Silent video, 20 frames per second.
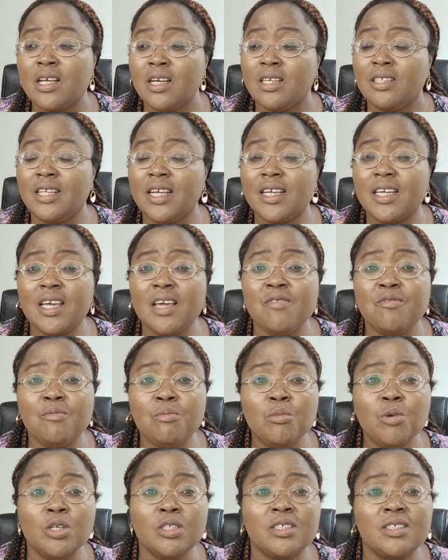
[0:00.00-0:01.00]
they give
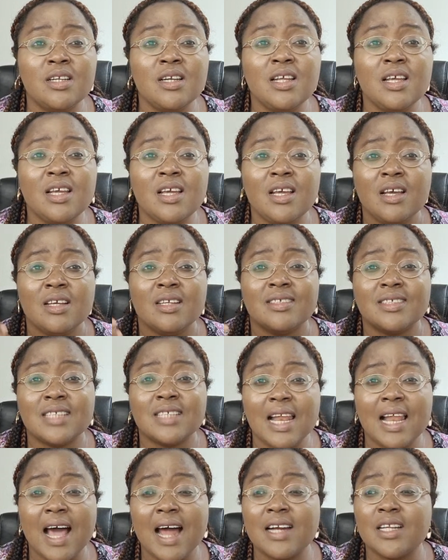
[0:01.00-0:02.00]
monthly
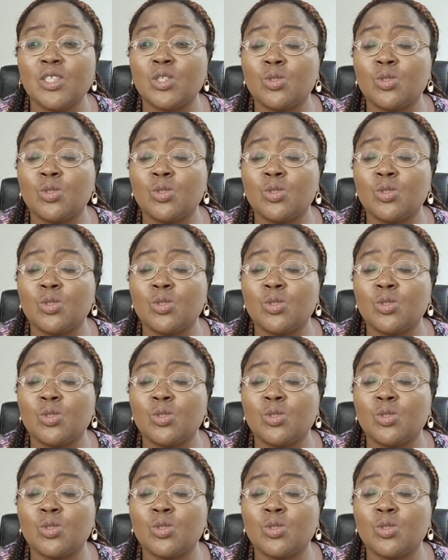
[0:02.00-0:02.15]
salary